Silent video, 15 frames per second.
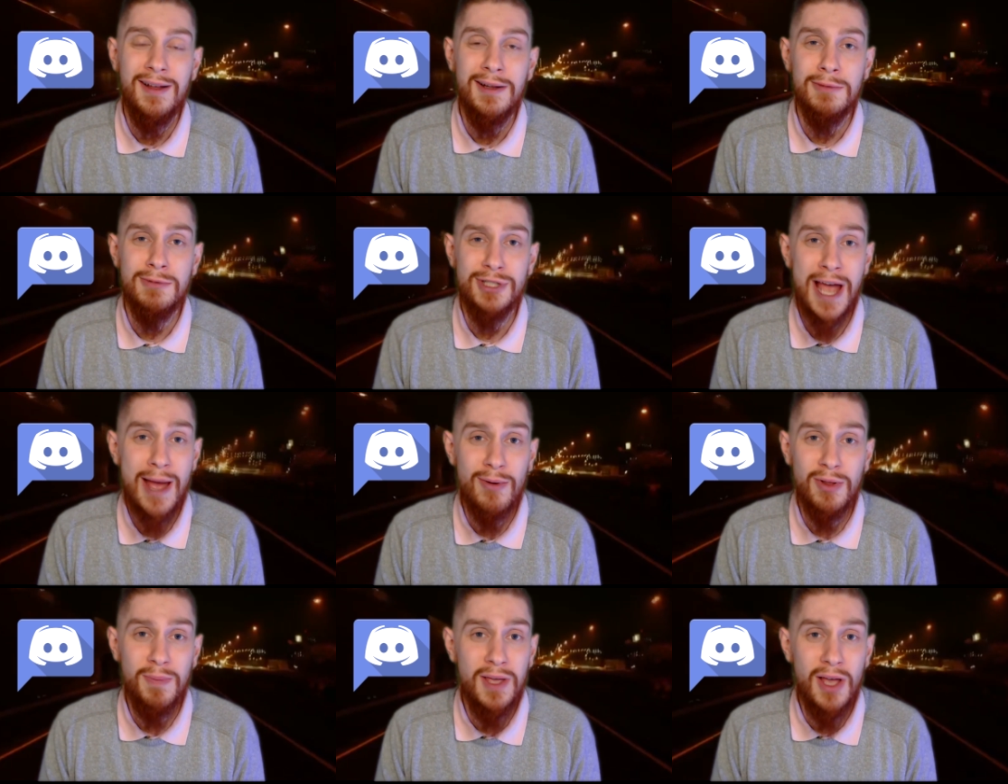
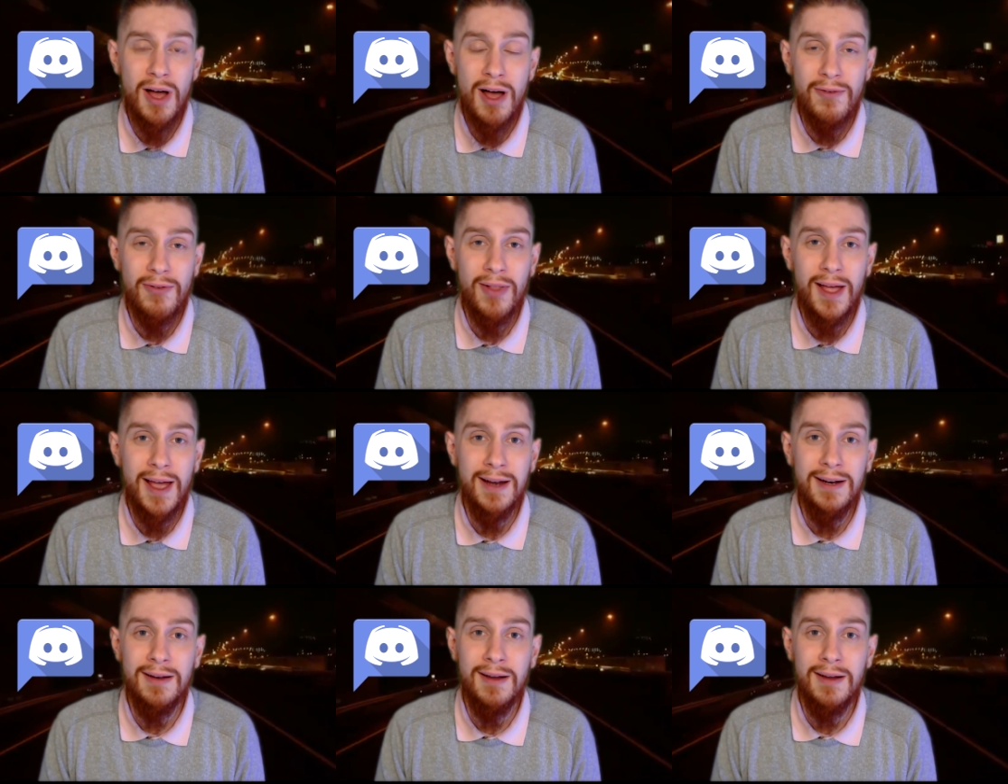chat with me
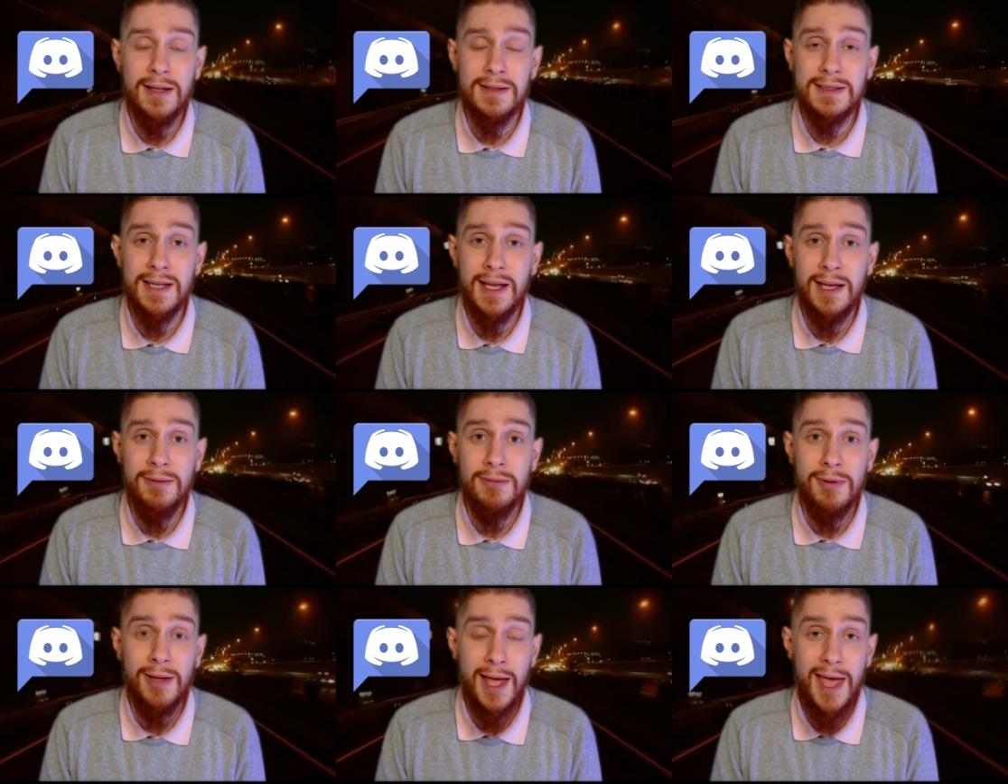offline, and
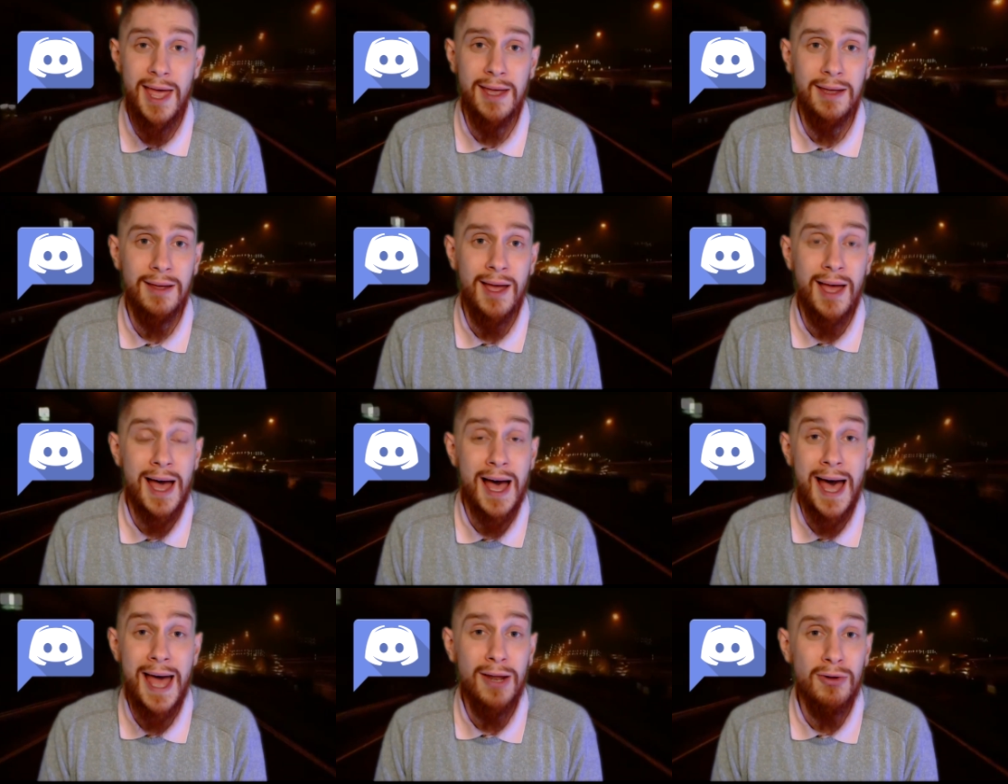say, hey,
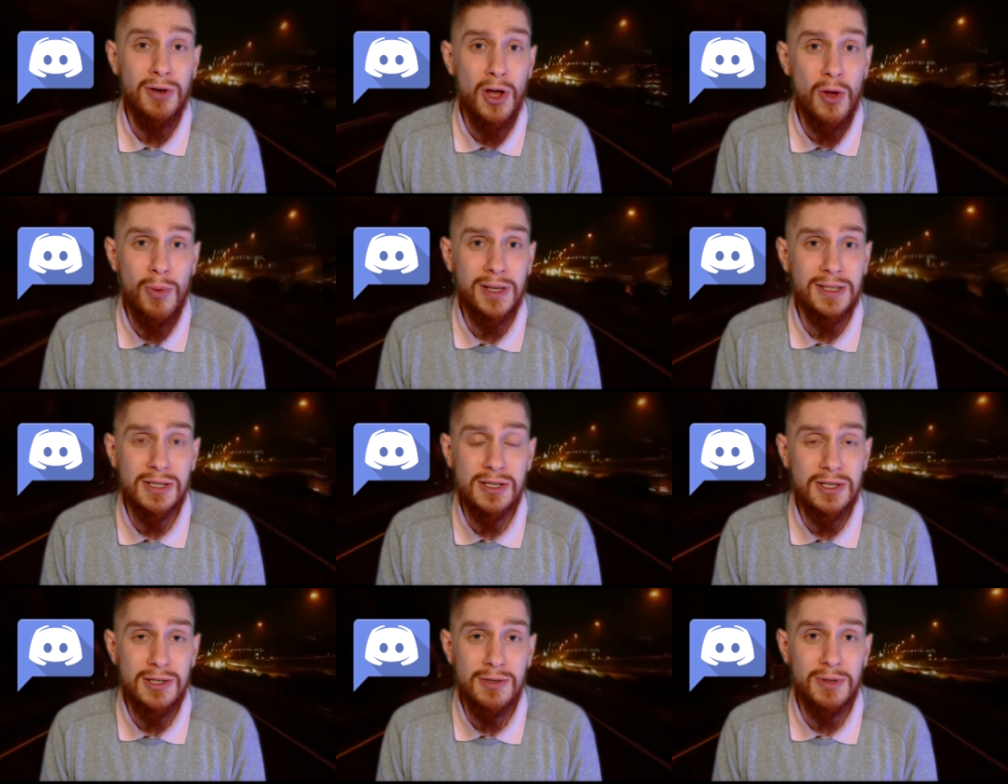I don't know what
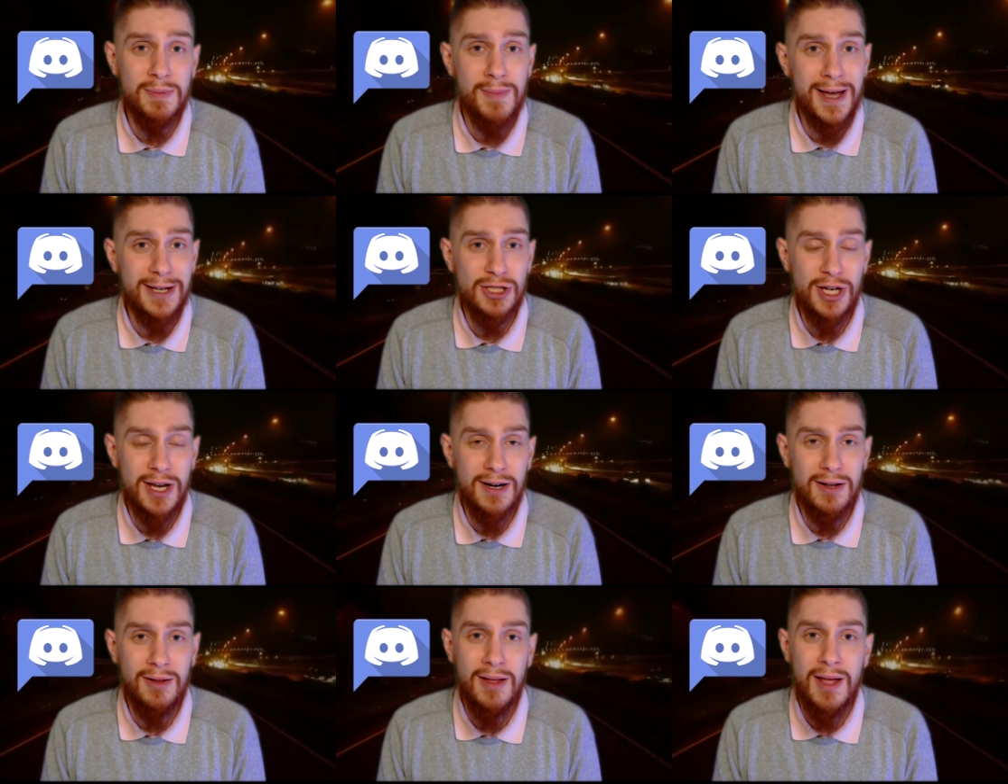to do with my
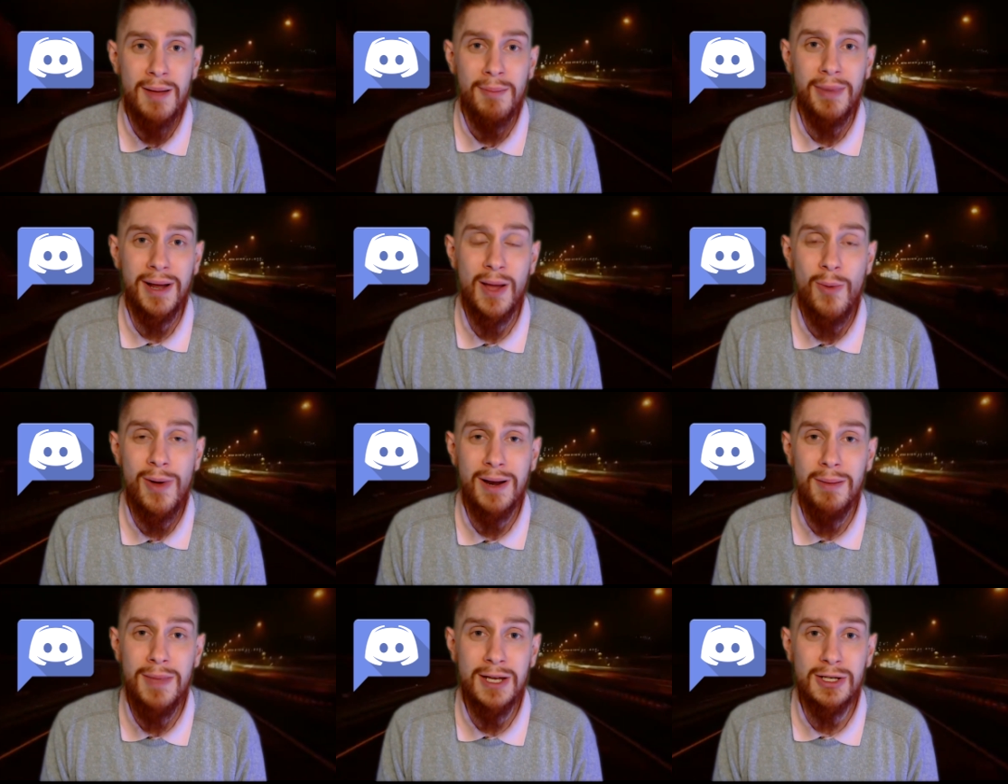channel, but I
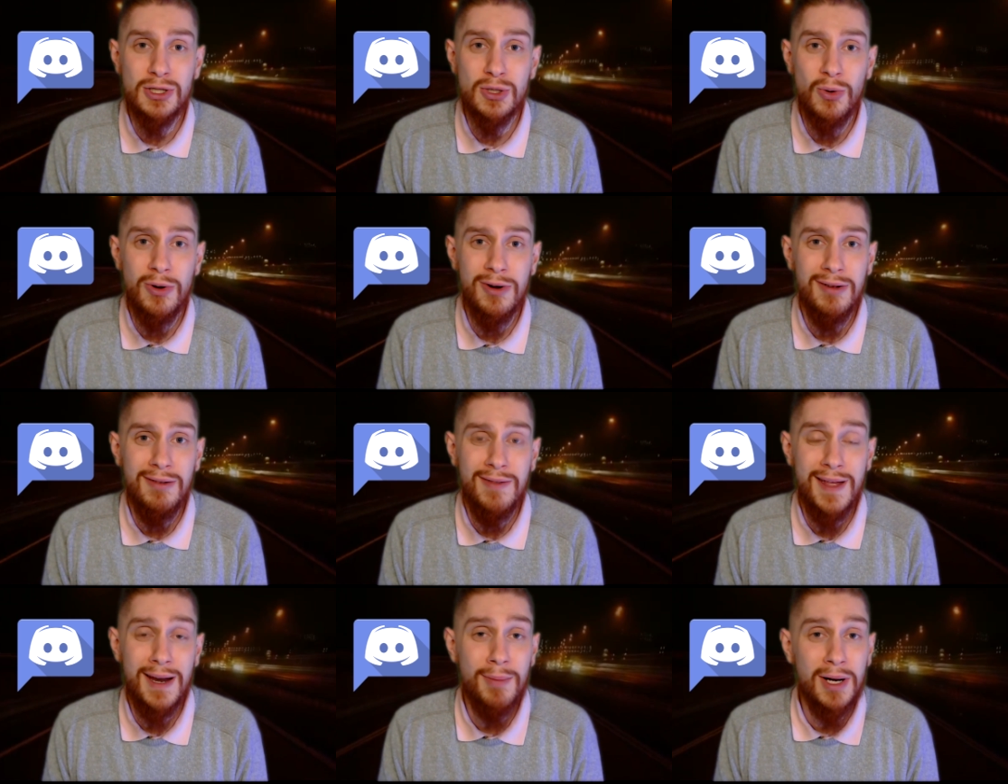want to make sure
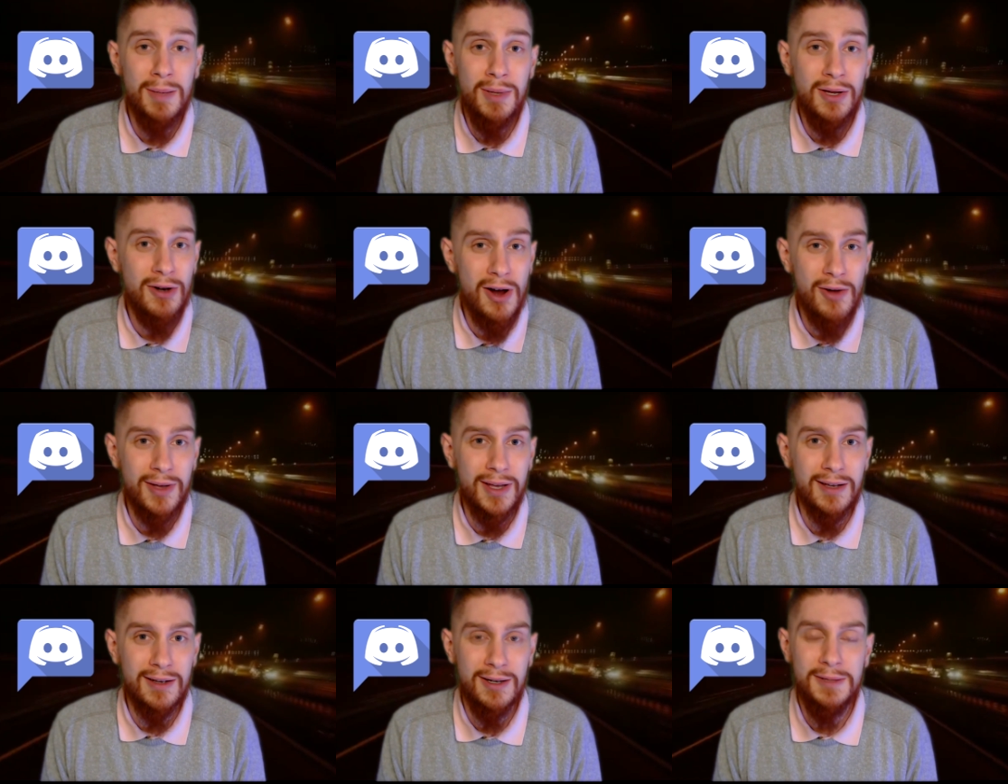that I'm going to be
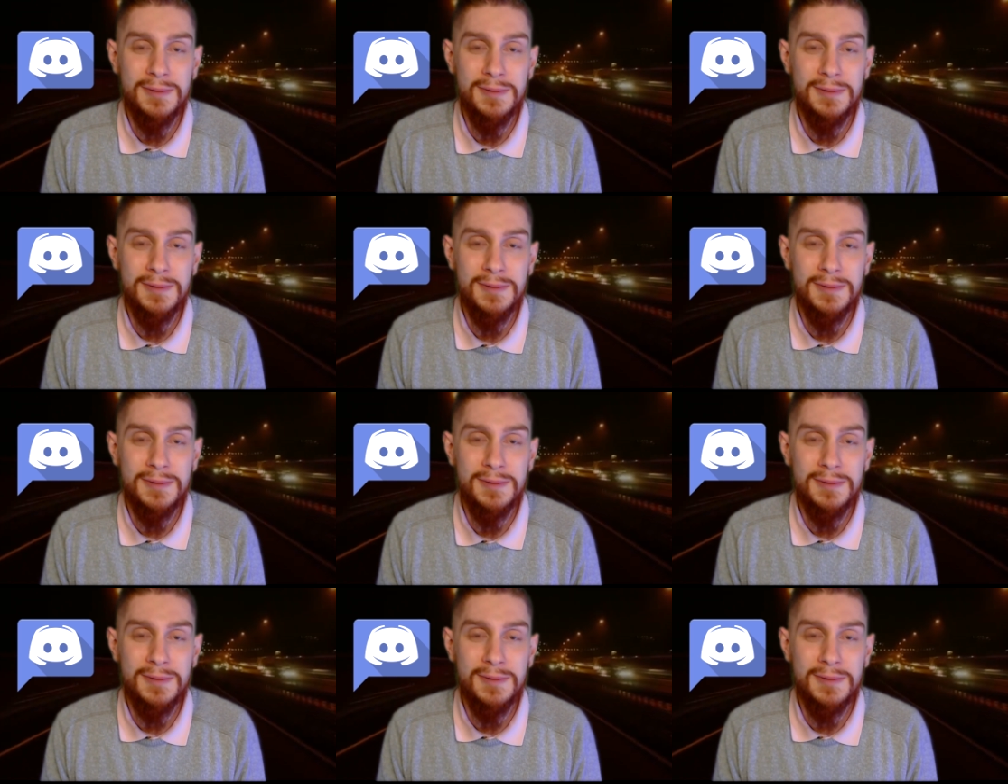growing.